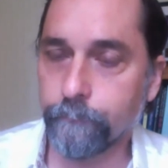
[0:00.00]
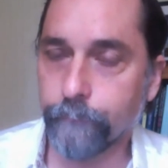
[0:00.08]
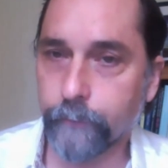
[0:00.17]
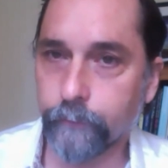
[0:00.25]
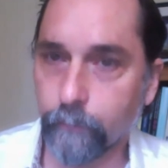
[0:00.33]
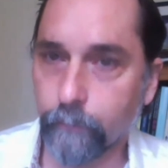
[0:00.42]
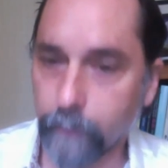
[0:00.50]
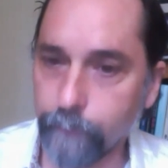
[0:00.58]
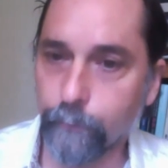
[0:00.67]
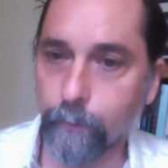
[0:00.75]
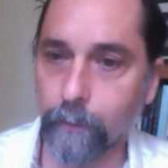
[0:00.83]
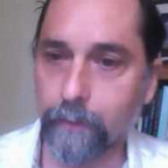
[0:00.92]
And so
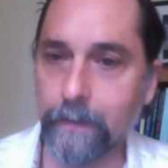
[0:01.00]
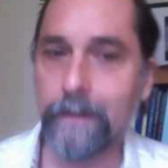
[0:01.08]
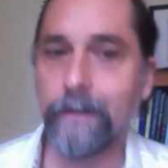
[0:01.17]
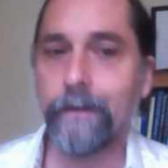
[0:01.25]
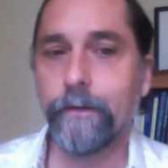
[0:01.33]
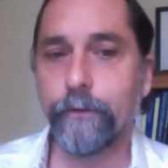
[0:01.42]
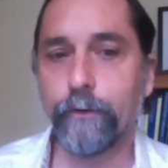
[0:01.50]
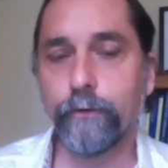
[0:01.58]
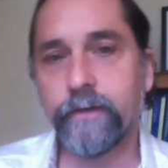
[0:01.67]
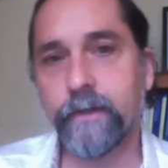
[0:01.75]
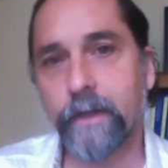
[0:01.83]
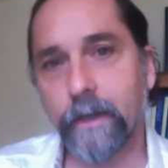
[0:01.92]
therefore,
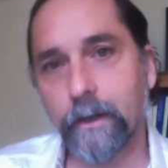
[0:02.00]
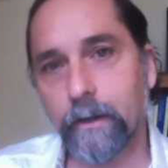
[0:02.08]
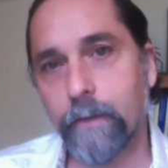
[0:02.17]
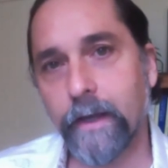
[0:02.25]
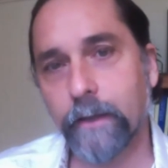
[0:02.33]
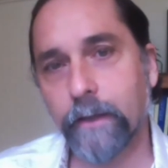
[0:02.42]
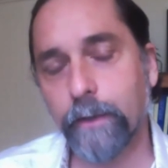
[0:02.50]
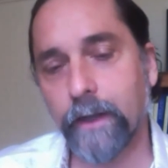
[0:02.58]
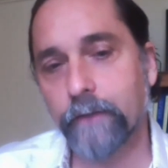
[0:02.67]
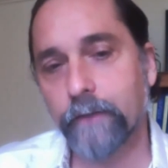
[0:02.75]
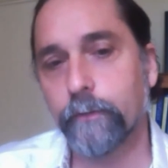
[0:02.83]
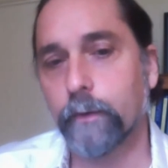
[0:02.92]
using aromatic
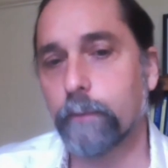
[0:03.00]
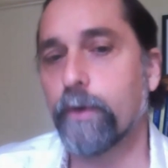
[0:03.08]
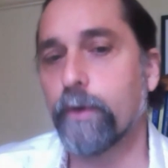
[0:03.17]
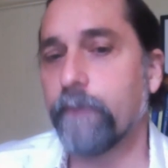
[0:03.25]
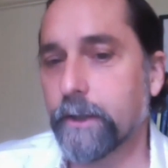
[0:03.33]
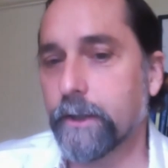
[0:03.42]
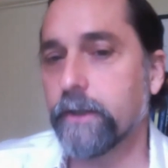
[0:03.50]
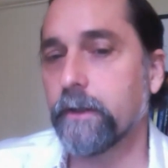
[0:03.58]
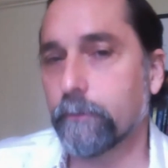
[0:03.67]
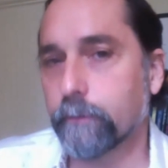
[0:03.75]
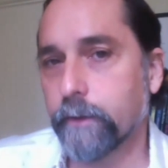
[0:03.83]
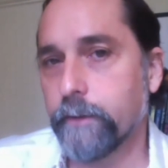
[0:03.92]
plants for prevention
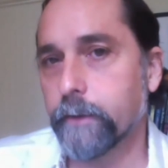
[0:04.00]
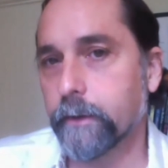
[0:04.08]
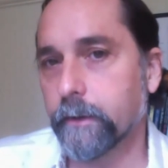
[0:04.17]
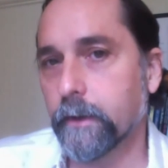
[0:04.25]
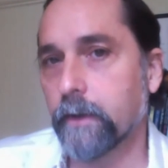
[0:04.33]
and treatment